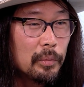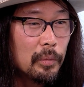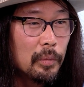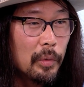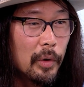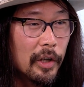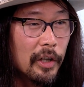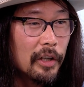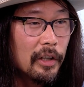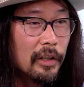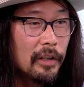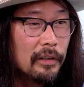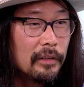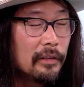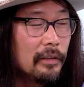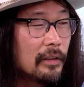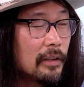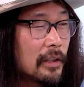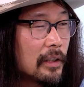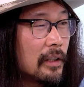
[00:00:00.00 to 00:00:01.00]
weird
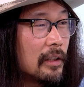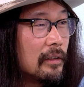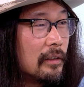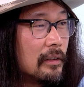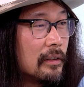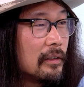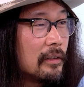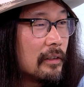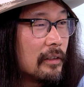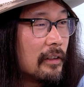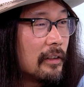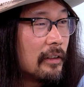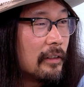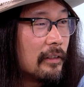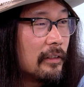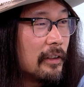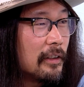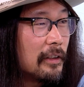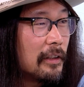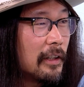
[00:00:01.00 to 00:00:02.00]
kids
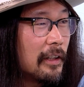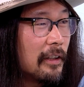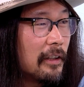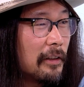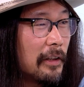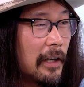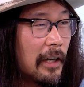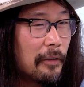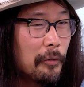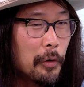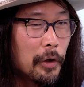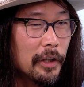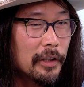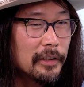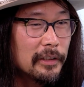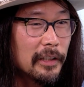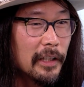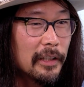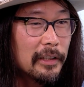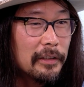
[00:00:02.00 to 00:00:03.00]
in that weird
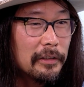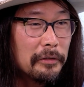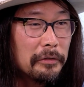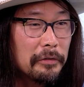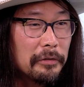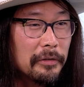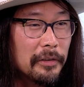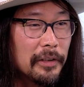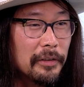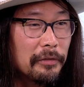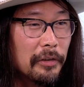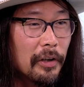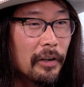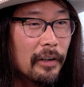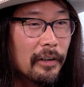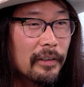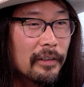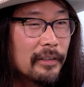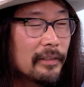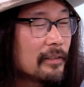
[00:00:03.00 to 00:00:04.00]
sect of
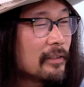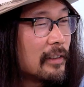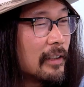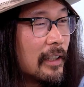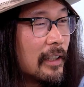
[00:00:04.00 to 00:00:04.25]
art. Yeah.